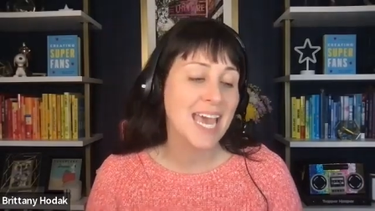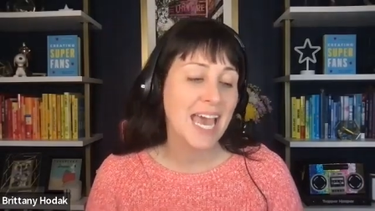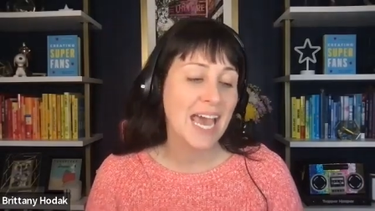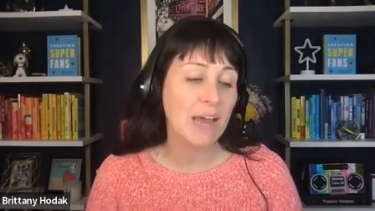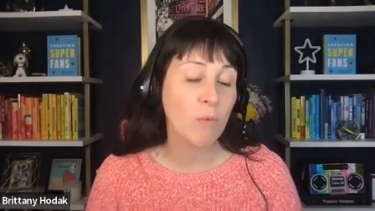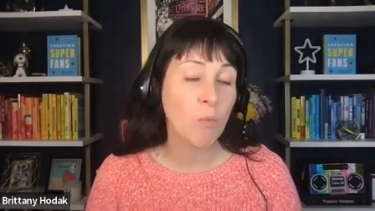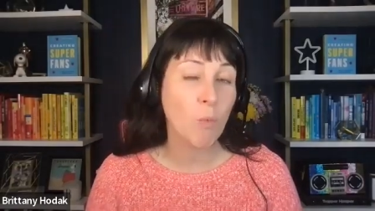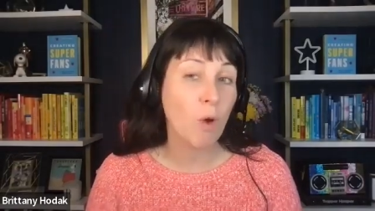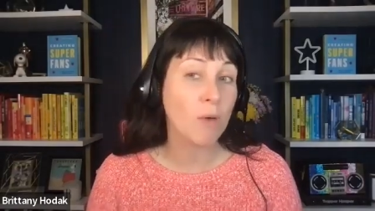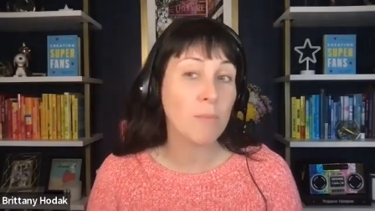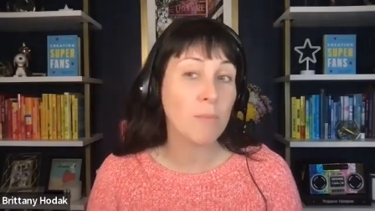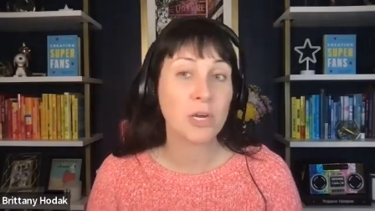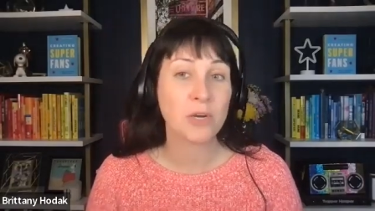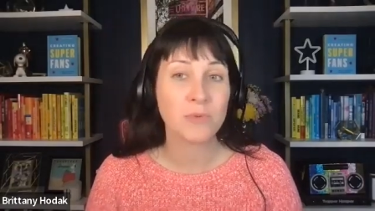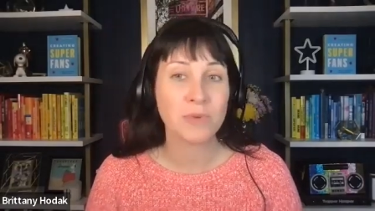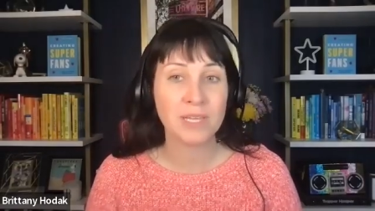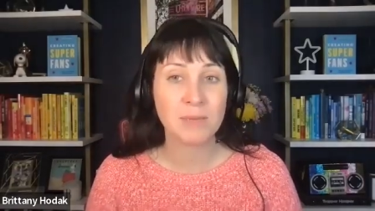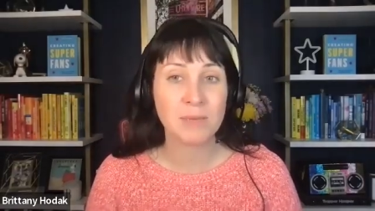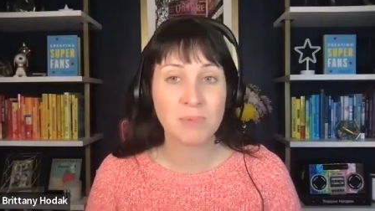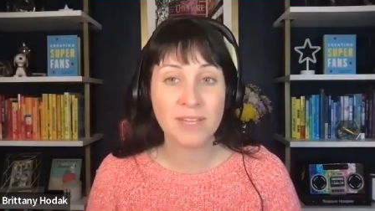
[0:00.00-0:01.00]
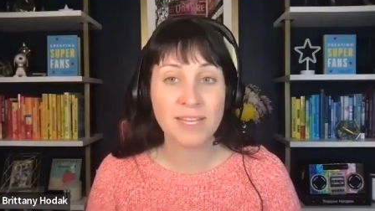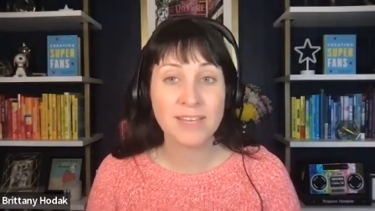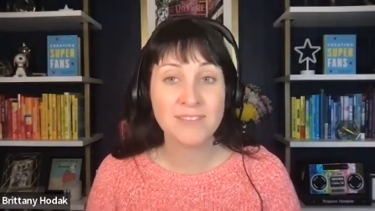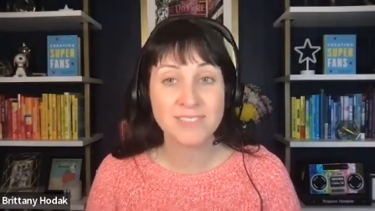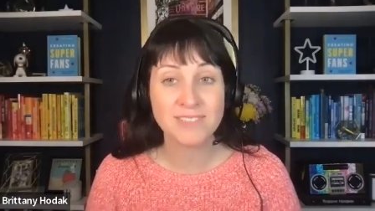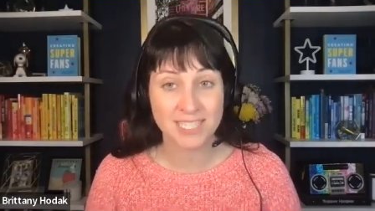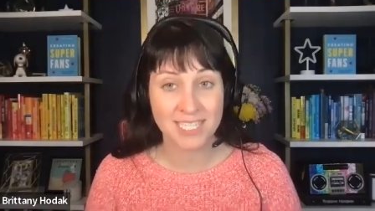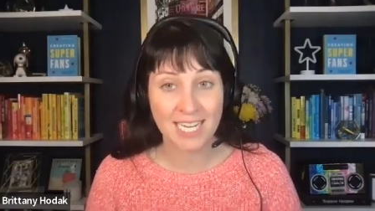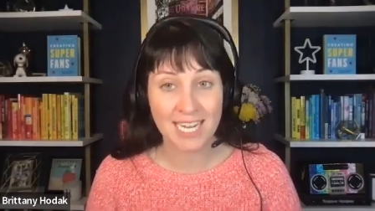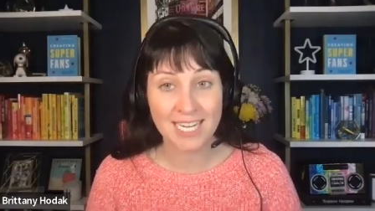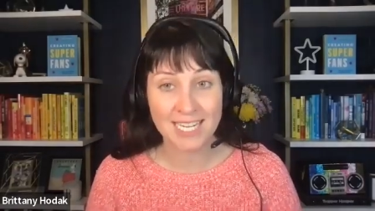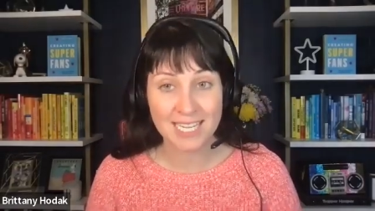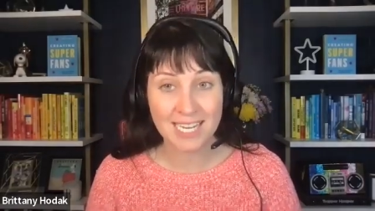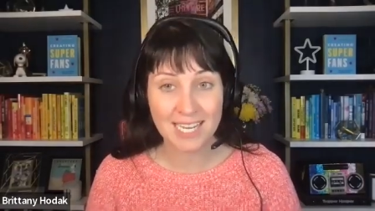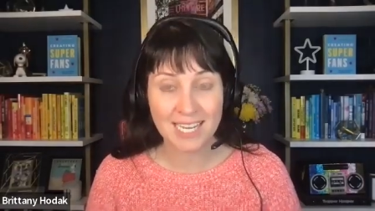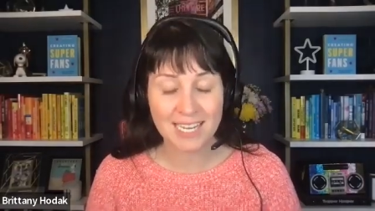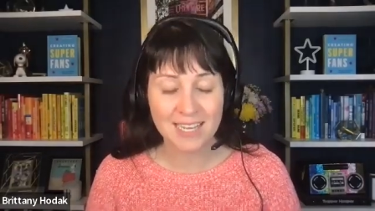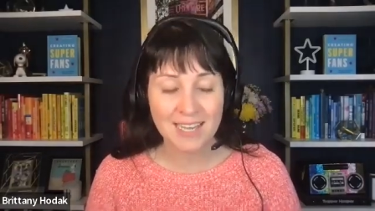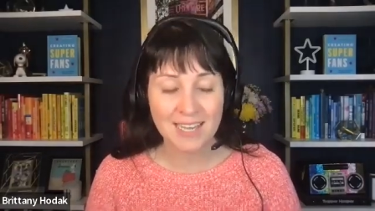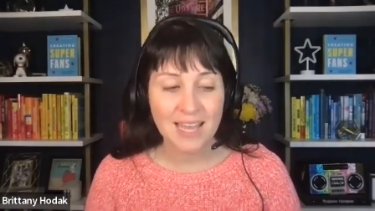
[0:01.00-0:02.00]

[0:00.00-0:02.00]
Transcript: And Walmart really believed in the idea.